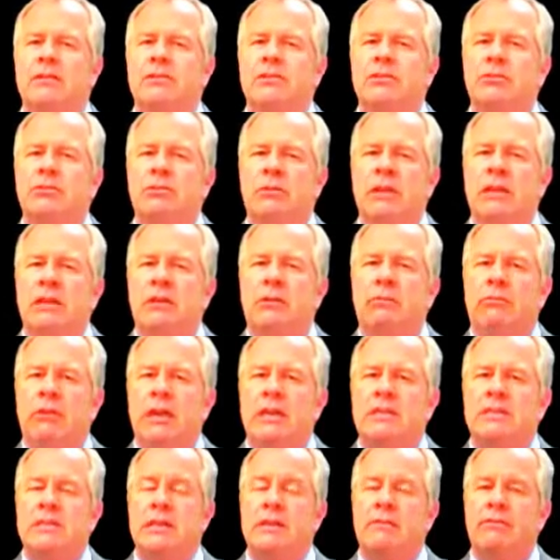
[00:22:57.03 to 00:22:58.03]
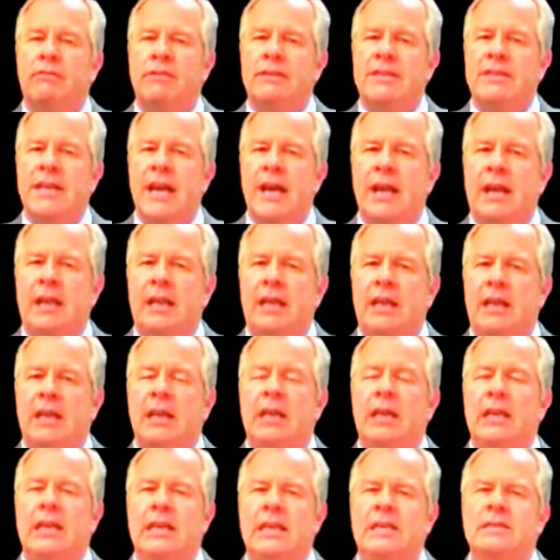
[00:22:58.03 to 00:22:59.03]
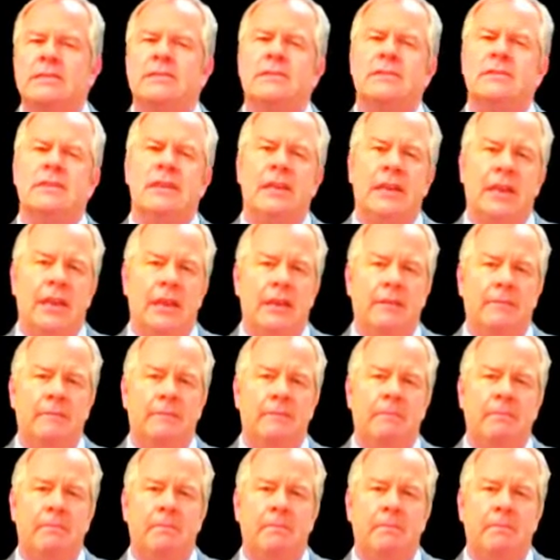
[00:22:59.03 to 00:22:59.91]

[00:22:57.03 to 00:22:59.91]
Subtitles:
street racing fatality in his city.